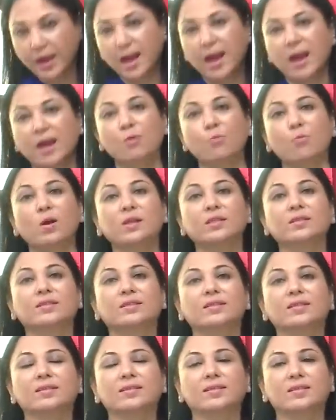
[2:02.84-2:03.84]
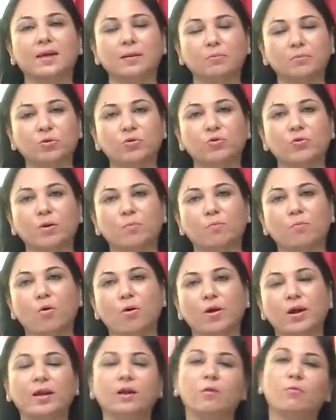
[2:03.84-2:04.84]
and once this comes to a
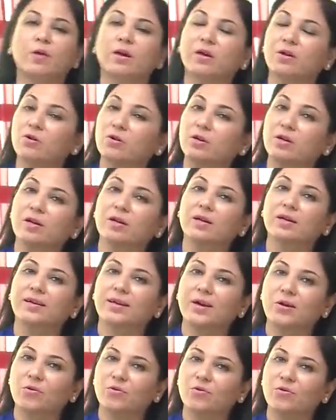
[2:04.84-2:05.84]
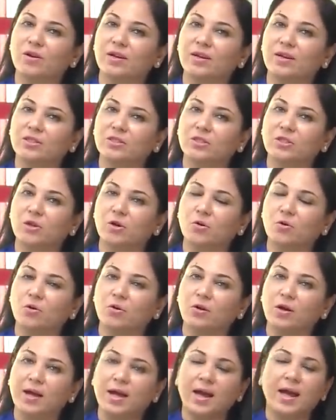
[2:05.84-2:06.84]
boil, we're going to turn it down really slow
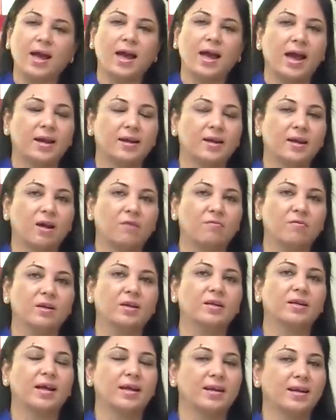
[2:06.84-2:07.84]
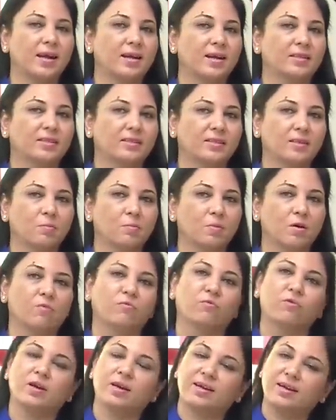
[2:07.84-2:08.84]
and cover it and let it simmer
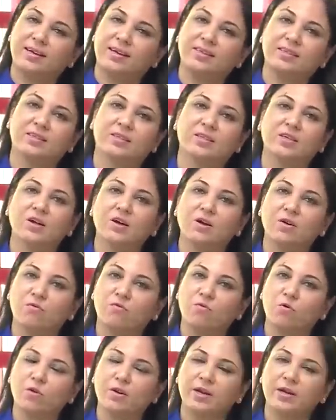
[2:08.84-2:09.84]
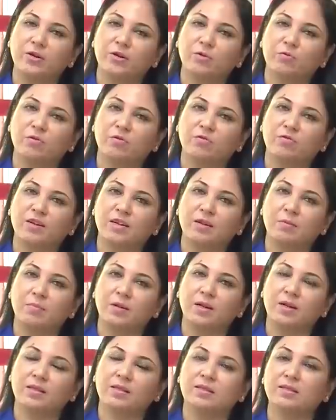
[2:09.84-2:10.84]
for at least 14 to 15
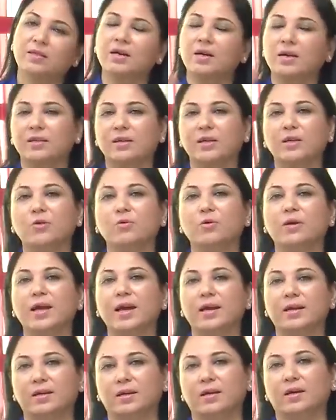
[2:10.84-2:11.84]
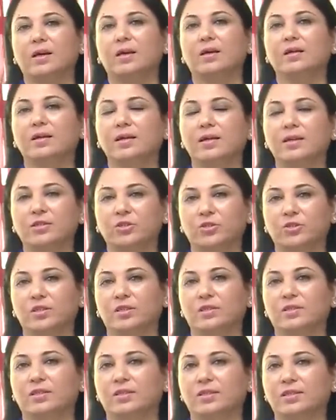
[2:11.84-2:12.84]
minutes till you get a
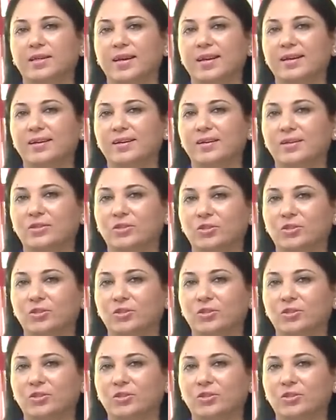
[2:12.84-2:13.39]
delicious tender